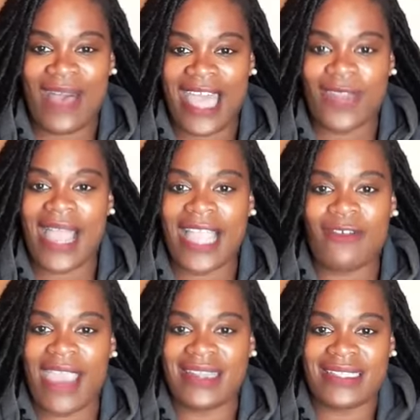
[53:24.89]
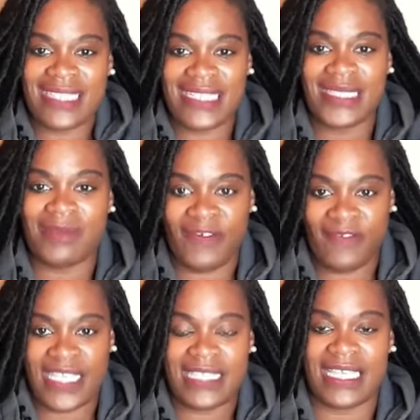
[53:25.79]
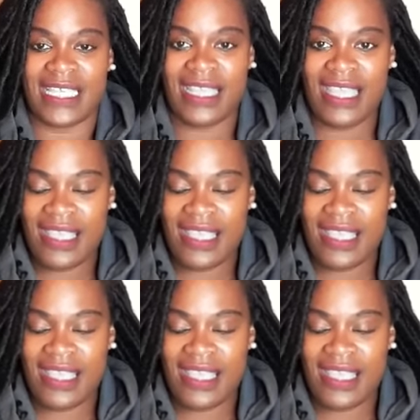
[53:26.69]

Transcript: How do I create a system to fix it?